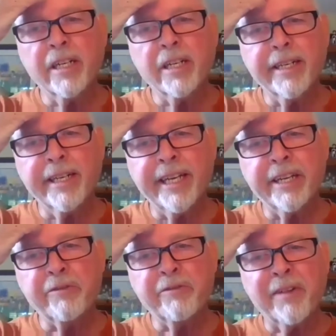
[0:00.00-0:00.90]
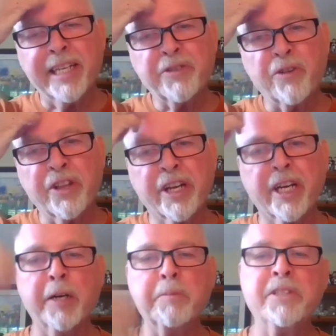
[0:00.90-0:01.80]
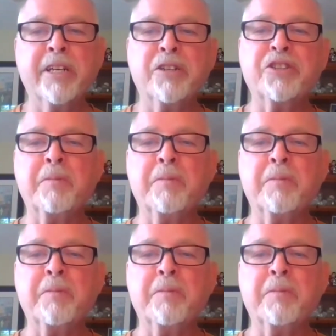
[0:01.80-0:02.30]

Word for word: uh, advice for the Cubs hitters